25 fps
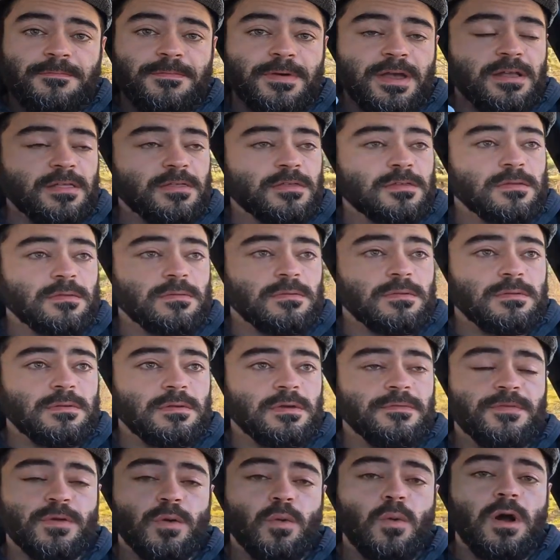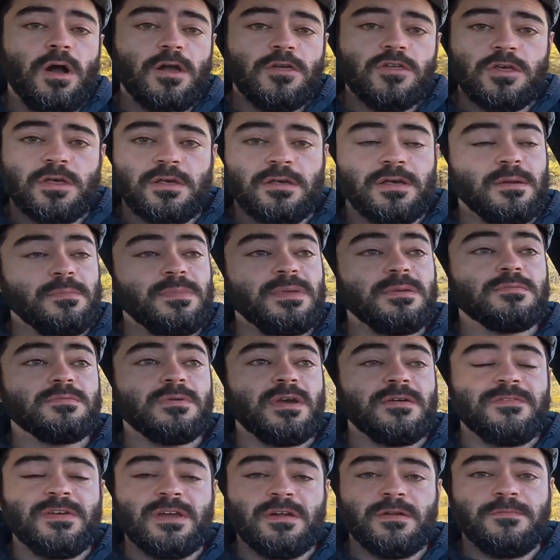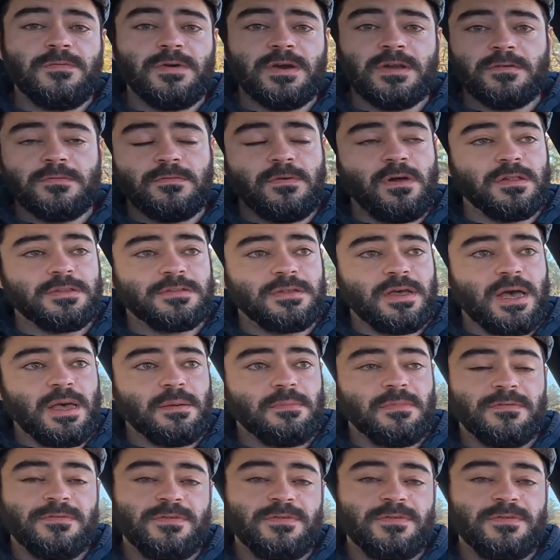fans, if you're watching, Khabib's my favorite fighter of all time.